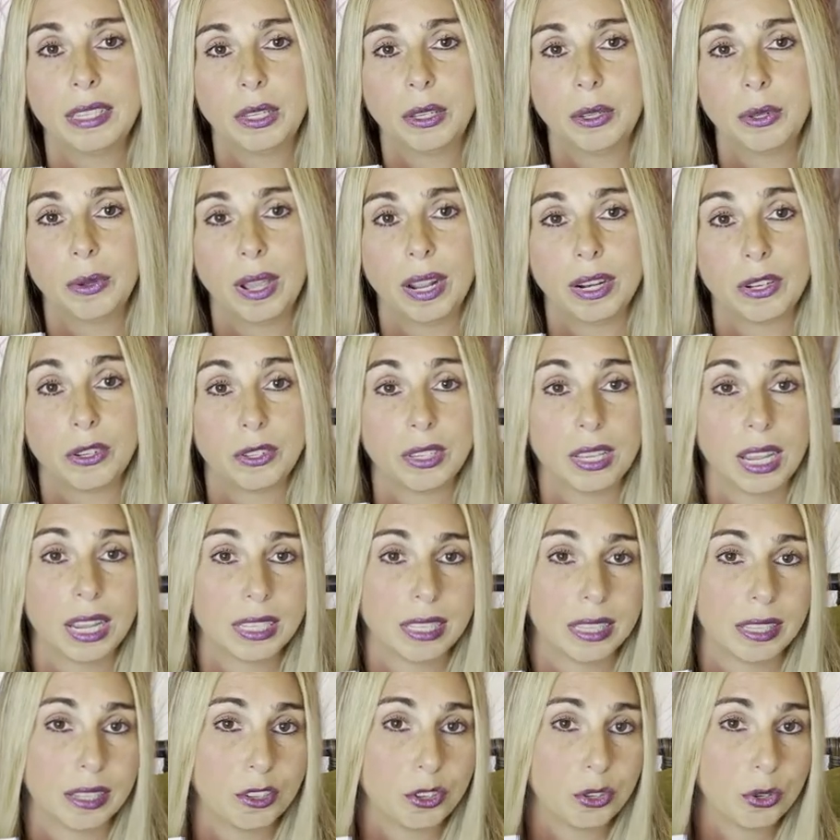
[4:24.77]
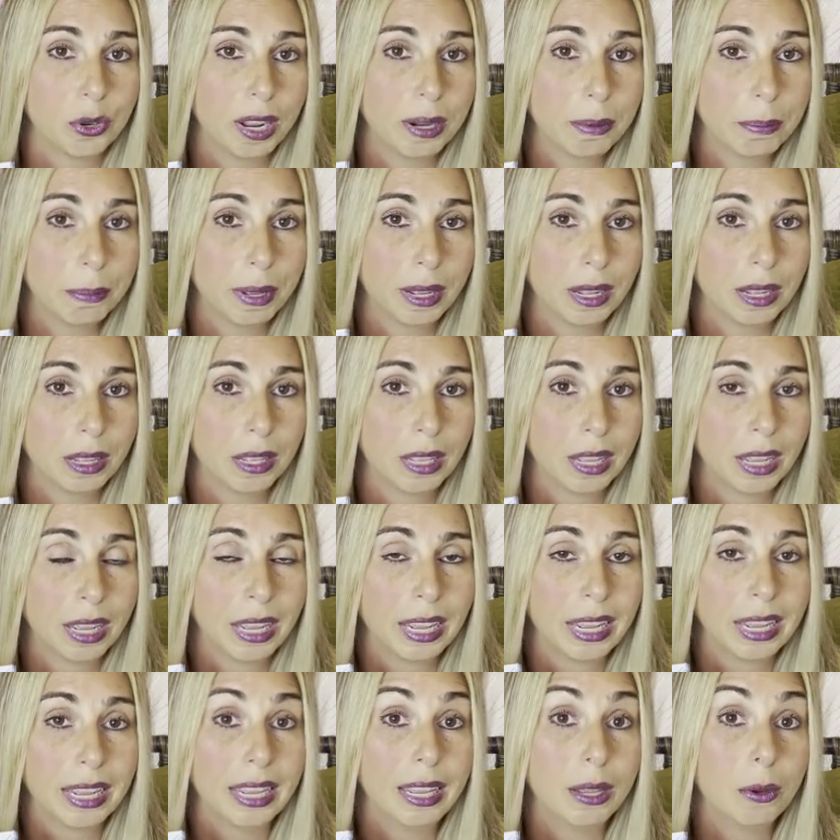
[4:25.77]
to exercise on the treadmill,
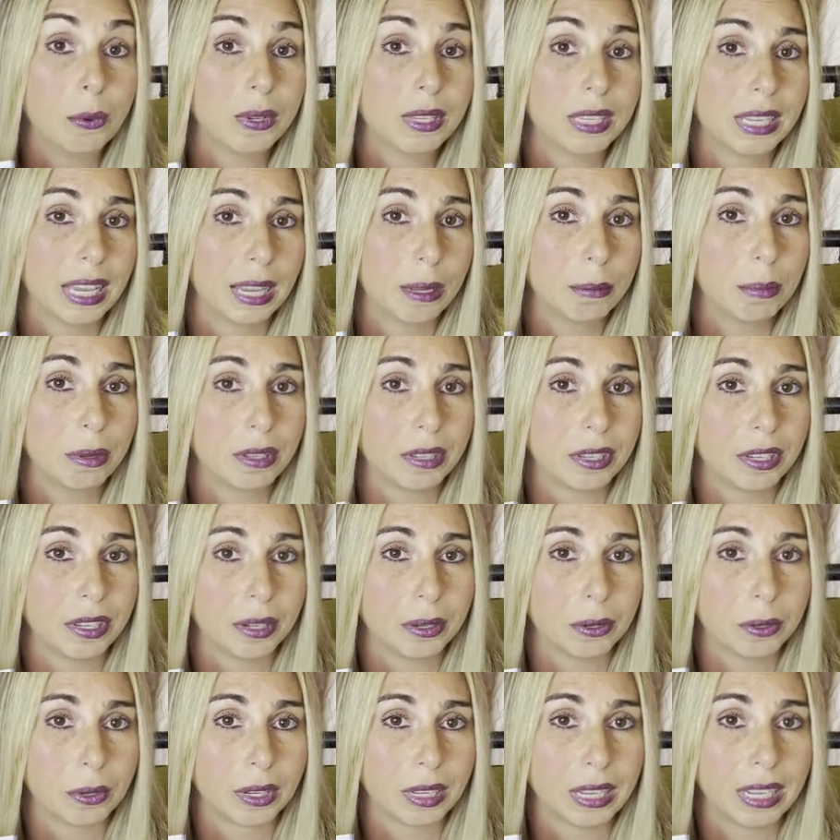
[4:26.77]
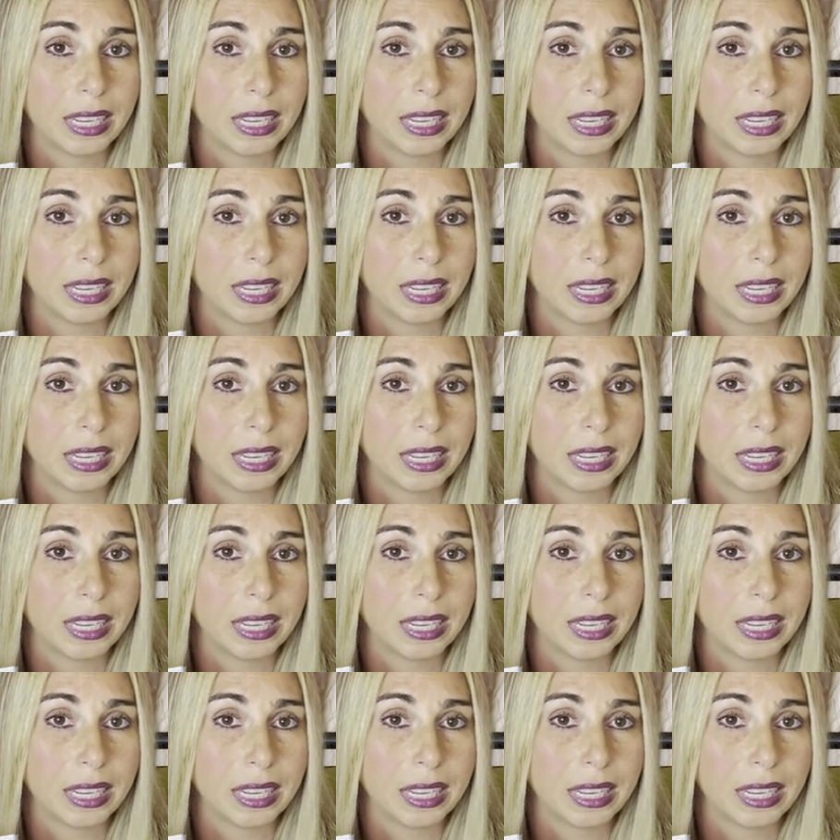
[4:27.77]
he was able to.